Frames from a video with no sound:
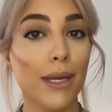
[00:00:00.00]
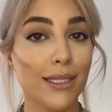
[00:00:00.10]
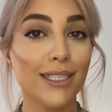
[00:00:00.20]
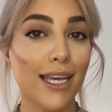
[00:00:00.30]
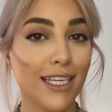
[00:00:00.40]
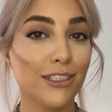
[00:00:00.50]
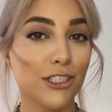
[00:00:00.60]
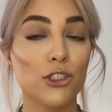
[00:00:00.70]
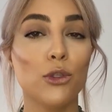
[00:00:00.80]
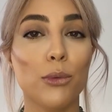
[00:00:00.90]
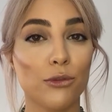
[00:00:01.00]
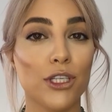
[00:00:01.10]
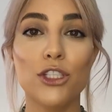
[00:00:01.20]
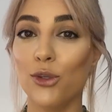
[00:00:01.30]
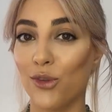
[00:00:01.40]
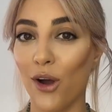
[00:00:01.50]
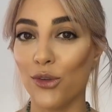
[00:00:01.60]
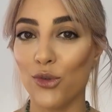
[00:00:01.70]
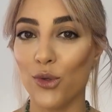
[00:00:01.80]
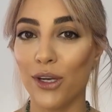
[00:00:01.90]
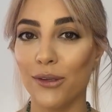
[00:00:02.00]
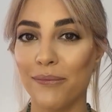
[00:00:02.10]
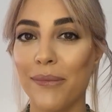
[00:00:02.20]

It's that easy to do a professional contour.